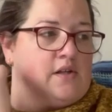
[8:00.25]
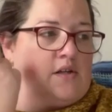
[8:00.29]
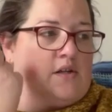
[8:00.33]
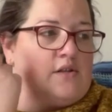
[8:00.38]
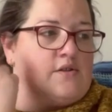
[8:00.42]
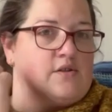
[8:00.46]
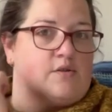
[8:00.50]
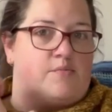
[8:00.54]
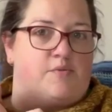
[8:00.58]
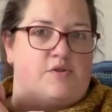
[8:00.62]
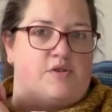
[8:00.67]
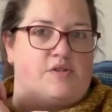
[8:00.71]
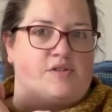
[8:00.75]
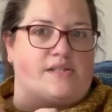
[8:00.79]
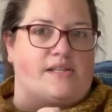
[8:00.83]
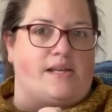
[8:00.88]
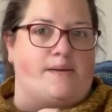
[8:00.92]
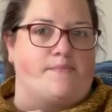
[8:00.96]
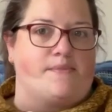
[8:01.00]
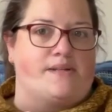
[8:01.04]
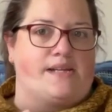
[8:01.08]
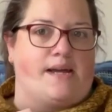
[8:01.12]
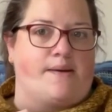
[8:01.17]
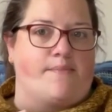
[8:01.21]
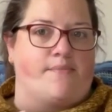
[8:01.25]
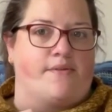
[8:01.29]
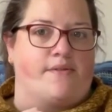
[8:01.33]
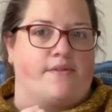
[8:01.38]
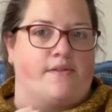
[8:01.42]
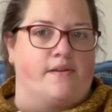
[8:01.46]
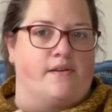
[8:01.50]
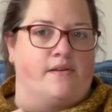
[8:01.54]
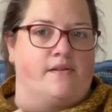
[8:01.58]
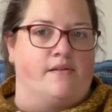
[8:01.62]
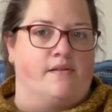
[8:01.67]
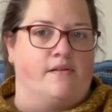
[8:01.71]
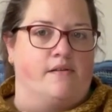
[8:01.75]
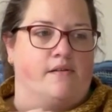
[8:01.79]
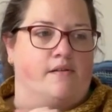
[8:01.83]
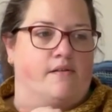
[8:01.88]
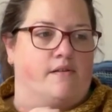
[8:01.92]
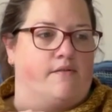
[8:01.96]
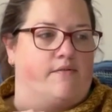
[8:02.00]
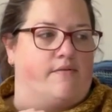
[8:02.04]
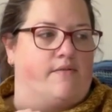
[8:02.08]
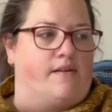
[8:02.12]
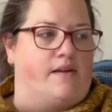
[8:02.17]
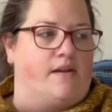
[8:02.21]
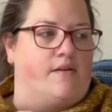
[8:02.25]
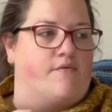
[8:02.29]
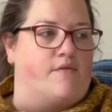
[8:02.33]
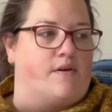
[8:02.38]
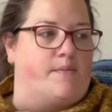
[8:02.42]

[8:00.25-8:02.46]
So I'll do the same depth of